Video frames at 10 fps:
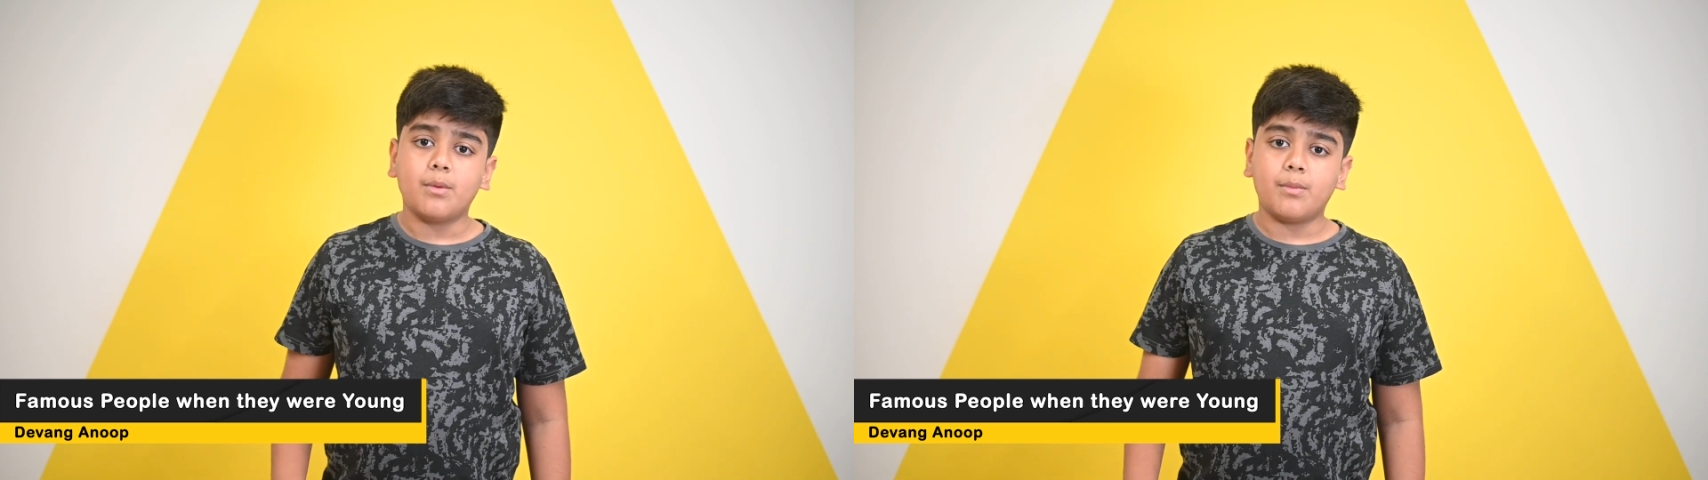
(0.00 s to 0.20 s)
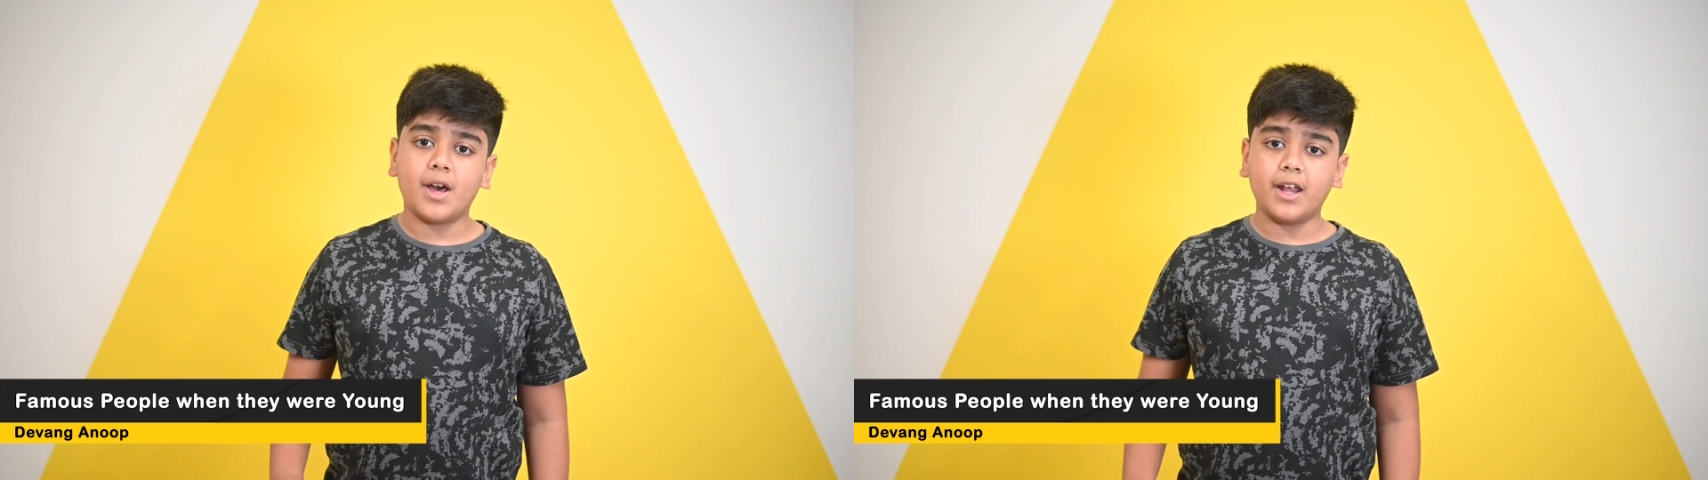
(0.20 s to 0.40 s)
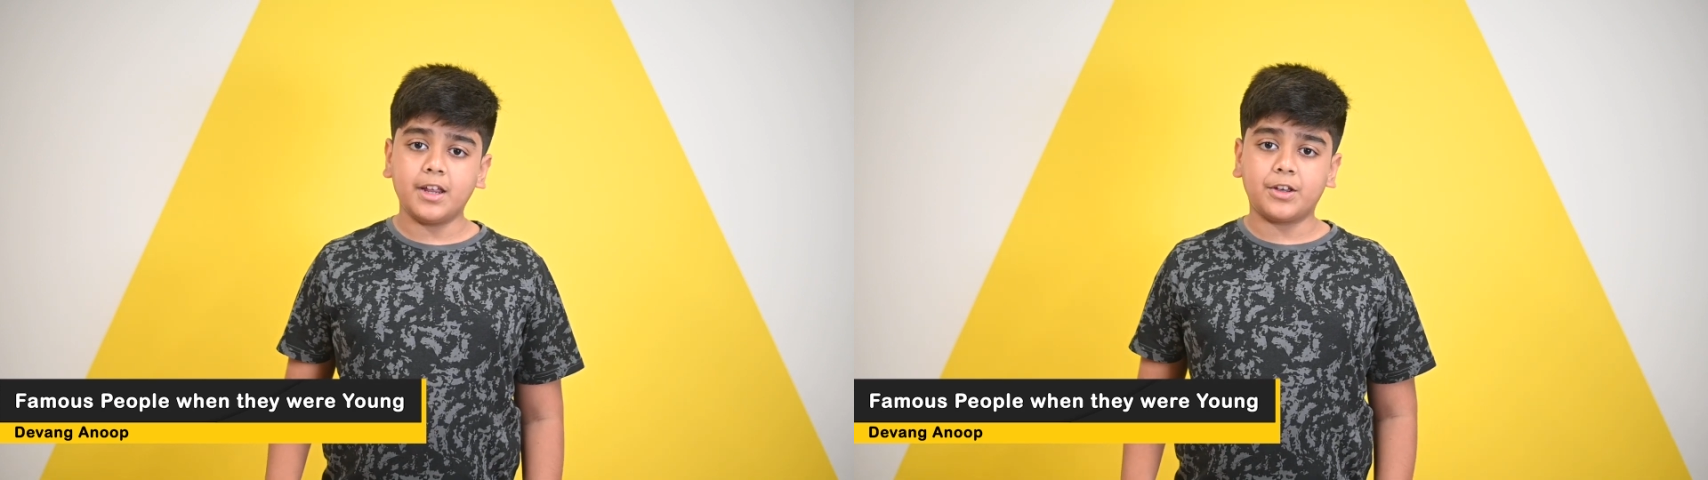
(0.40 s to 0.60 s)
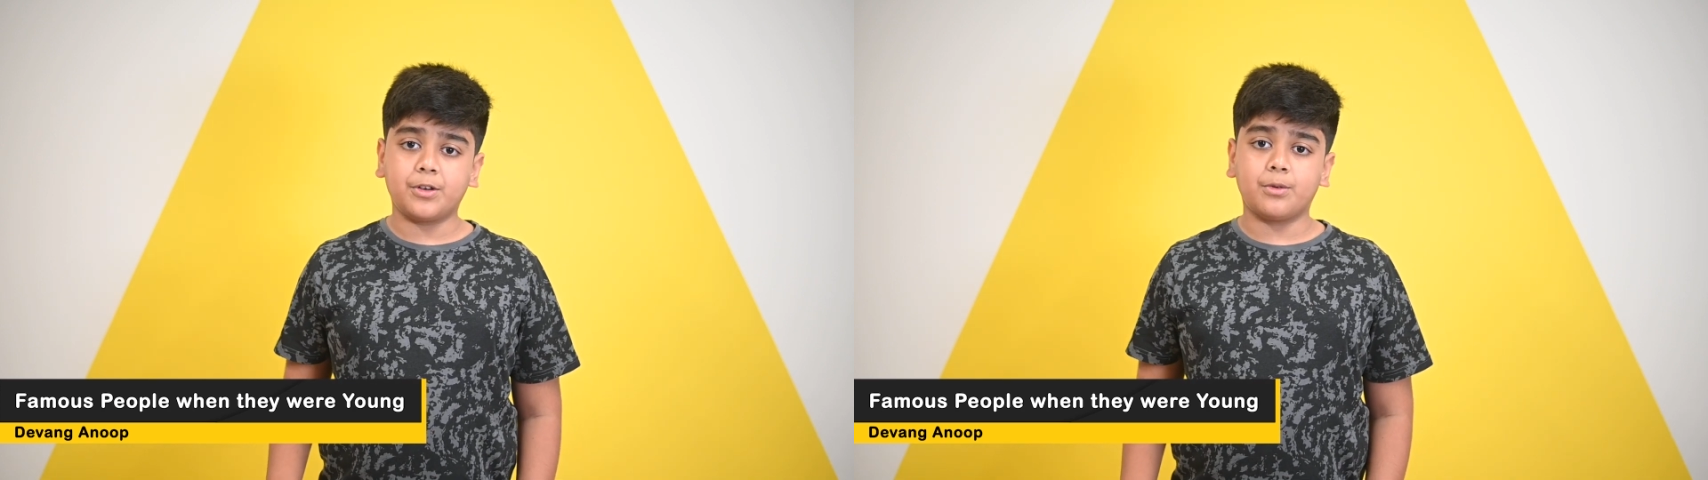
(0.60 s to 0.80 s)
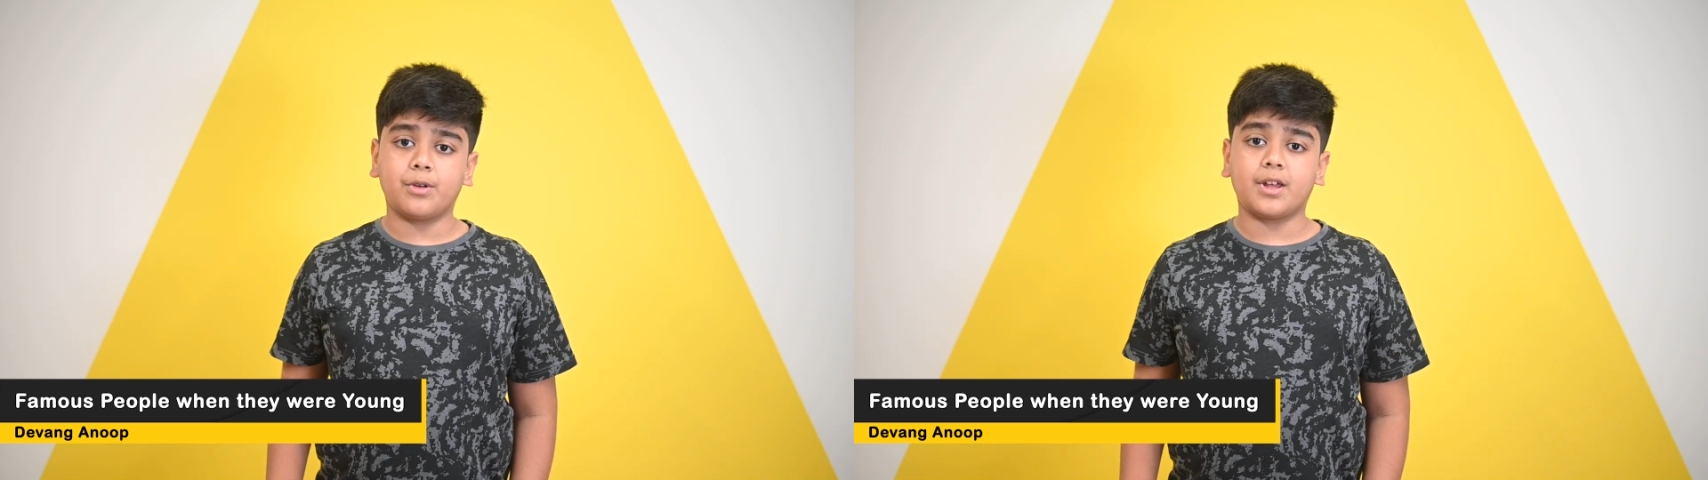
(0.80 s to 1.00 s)
Marie
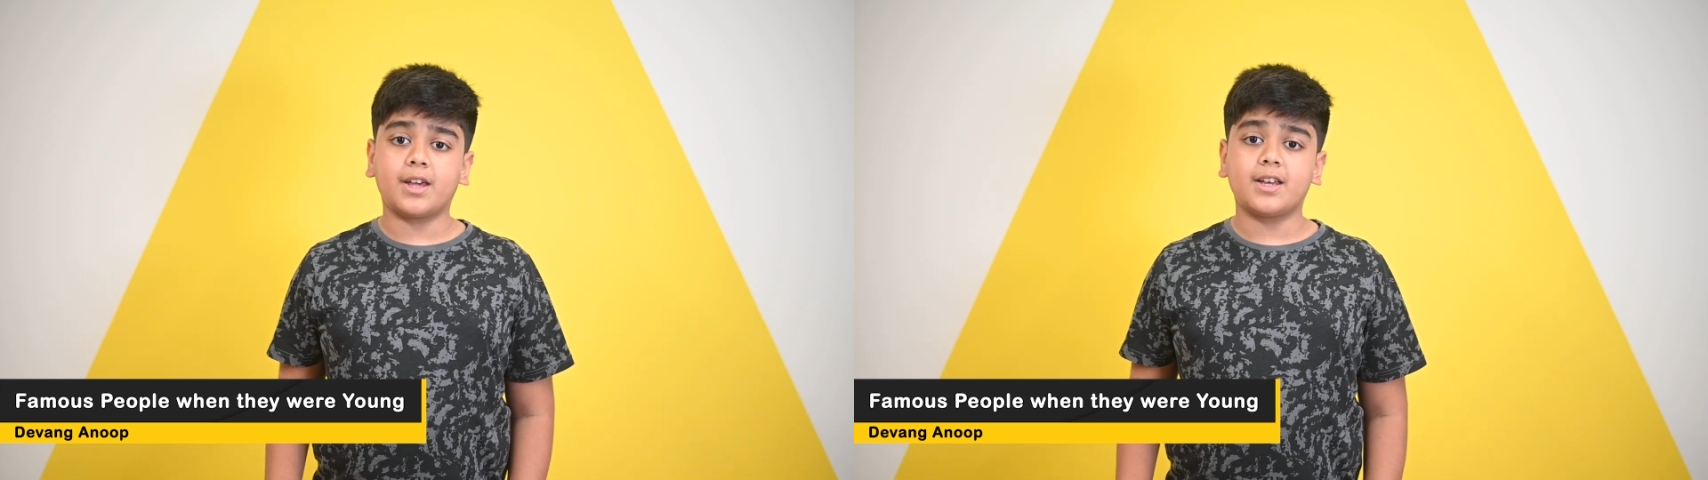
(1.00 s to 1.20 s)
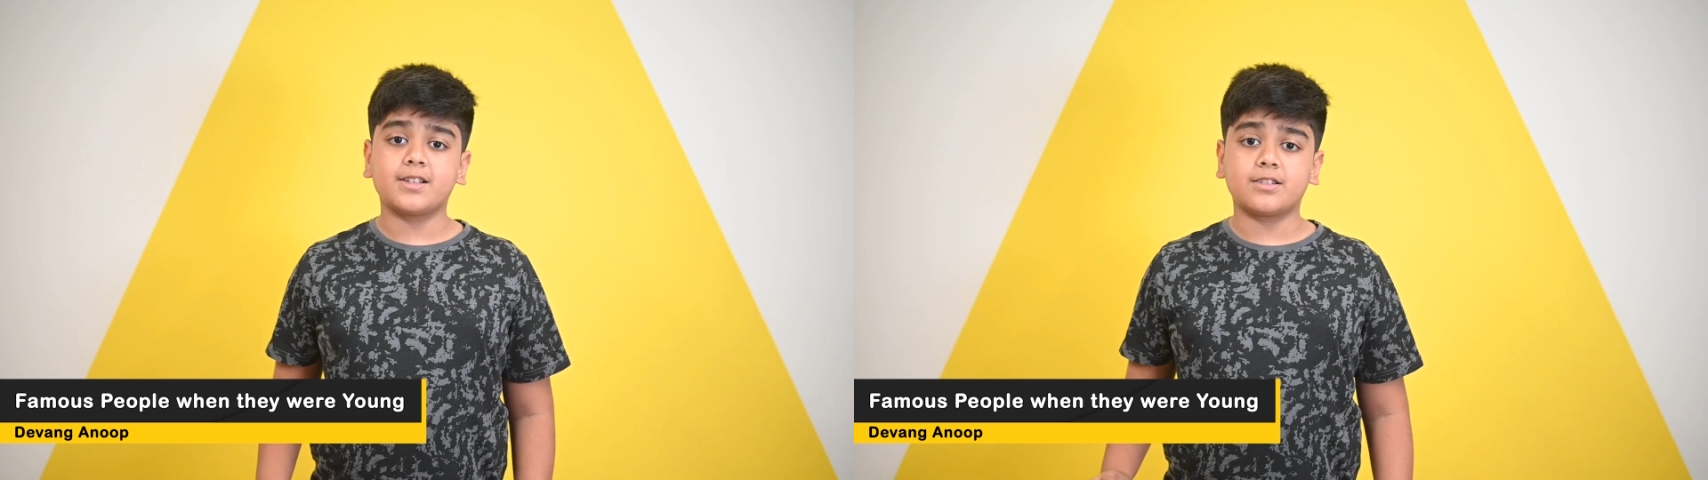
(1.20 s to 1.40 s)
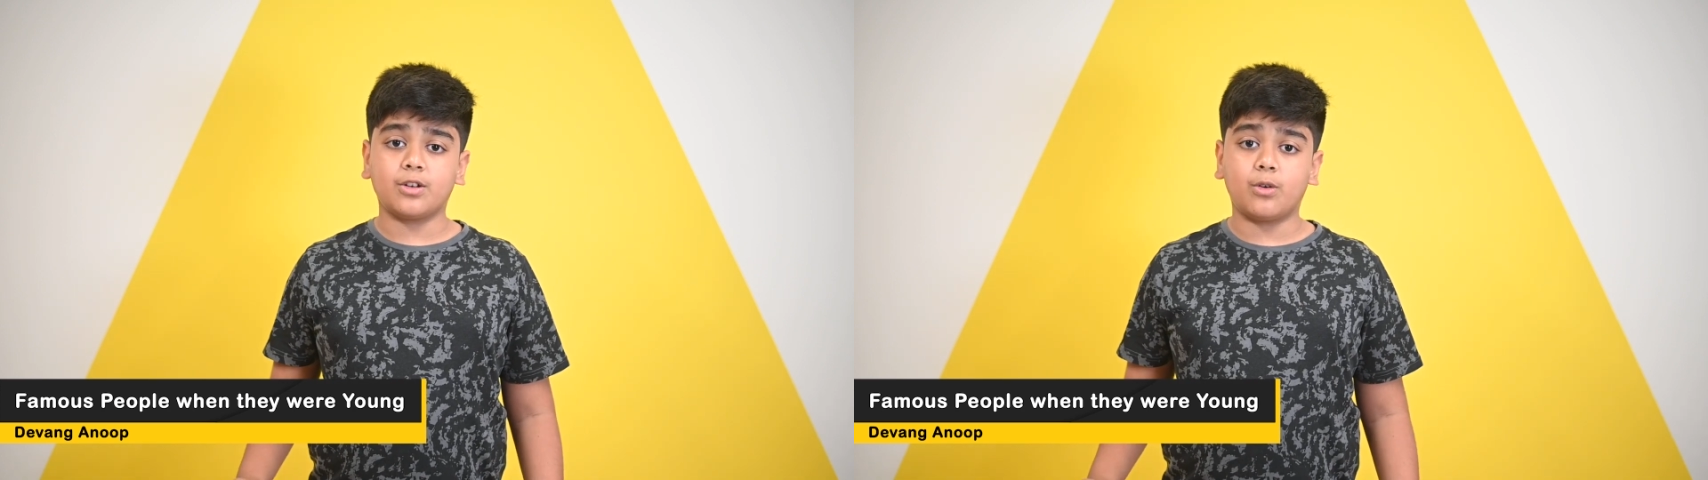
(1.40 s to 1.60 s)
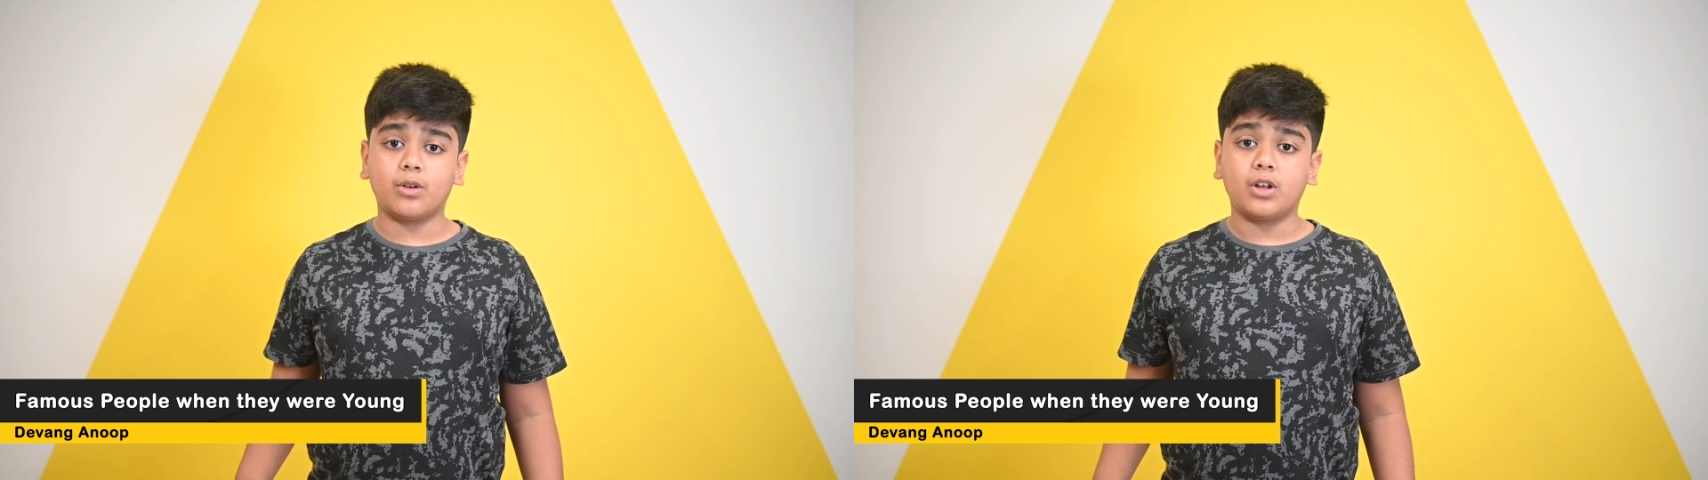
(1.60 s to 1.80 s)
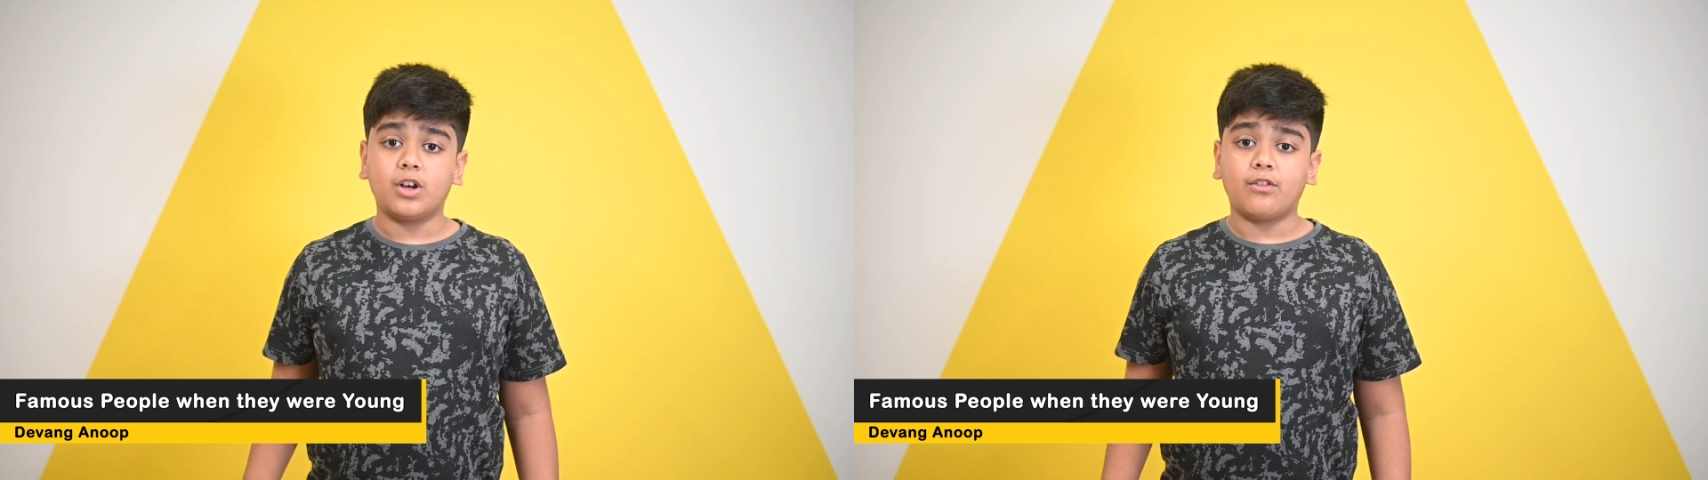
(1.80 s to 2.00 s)
Curie is known